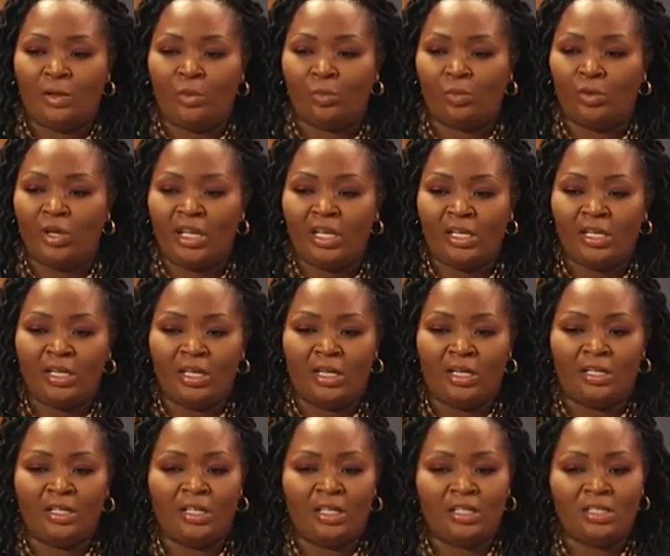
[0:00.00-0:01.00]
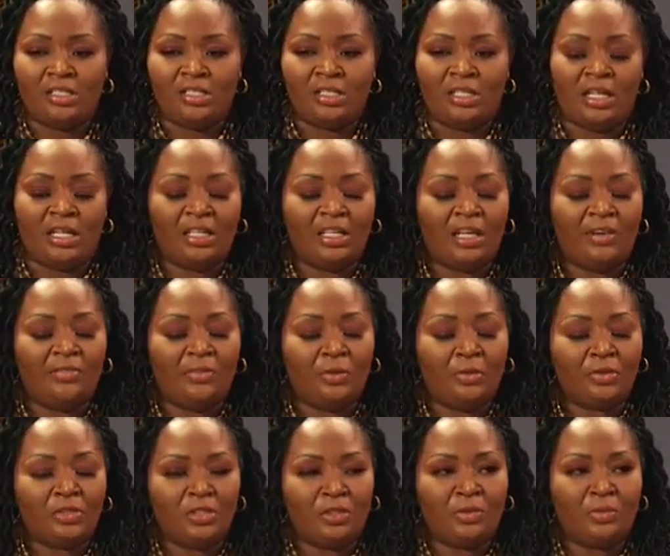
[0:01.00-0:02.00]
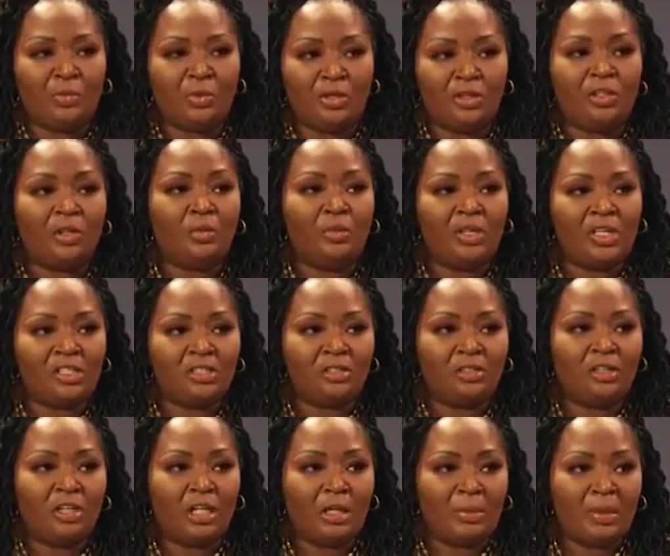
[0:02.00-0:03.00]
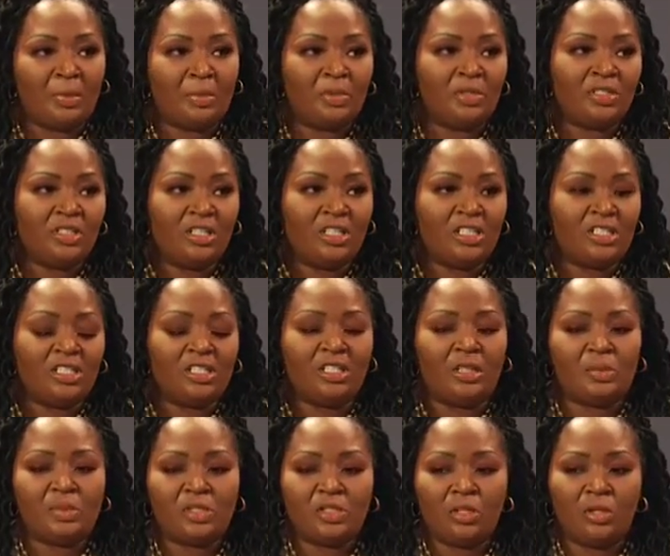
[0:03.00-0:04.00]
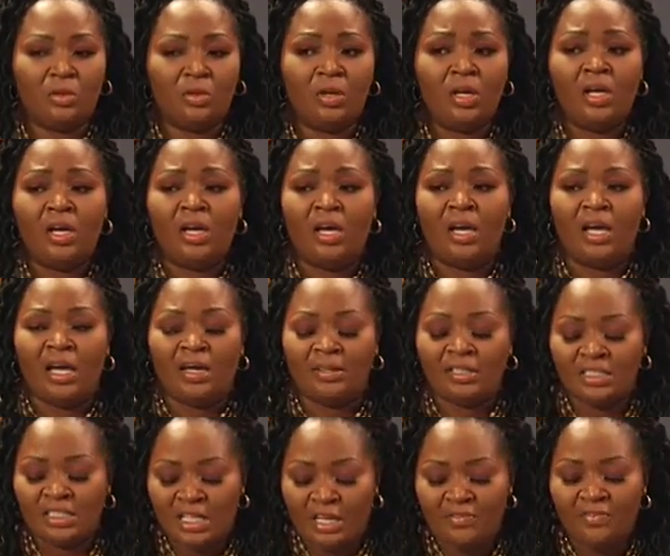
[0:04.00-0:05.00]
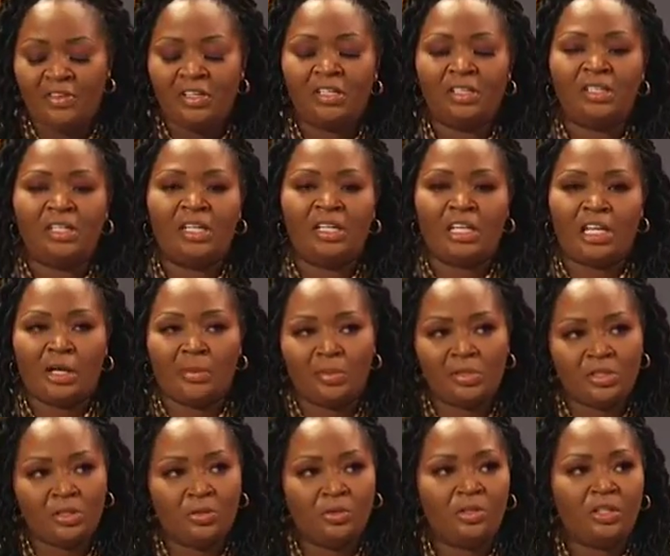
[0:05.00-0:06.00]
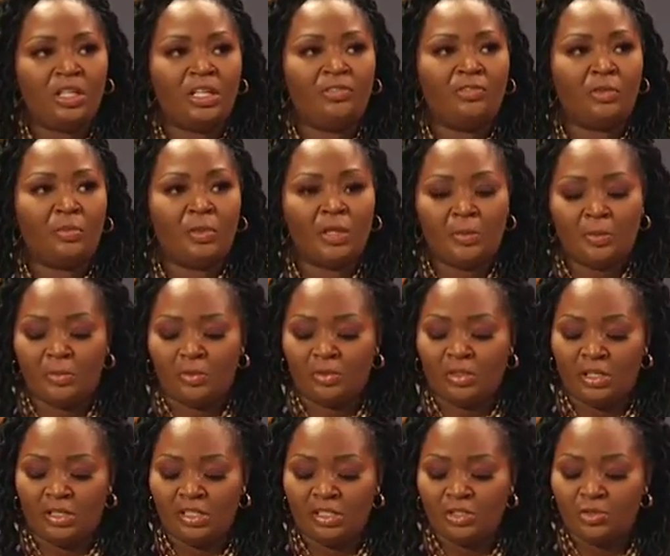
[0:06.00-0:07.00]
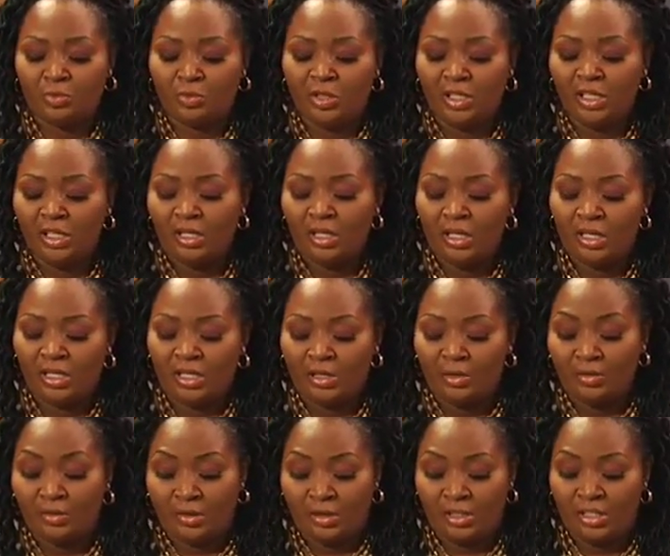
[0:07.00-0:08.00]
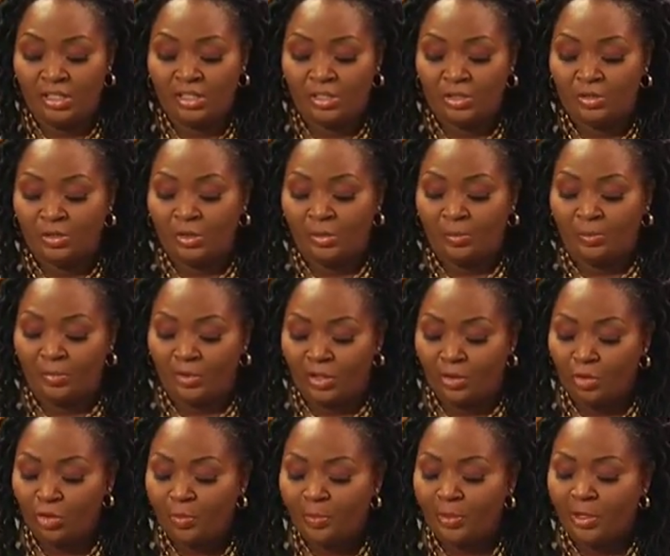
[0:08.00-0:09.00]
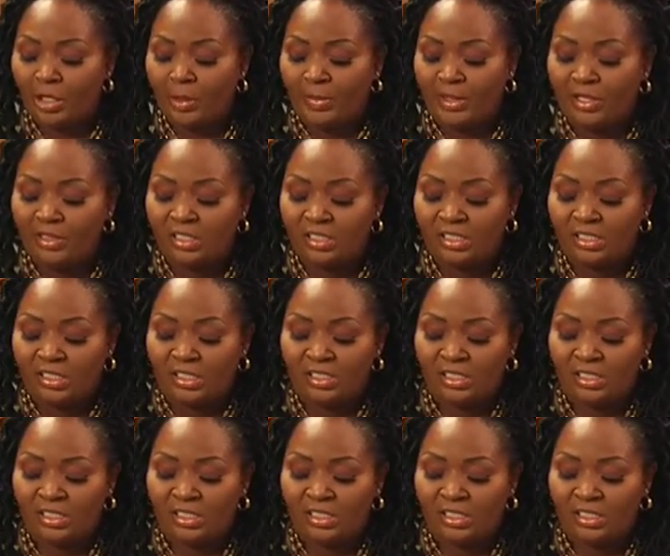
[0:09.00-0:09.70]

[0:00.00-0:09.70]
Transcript: rank and getting to that level, which is where their rings are going to be presented to them. So definitely an opportunity for people. Now this ring, this is the cool part about this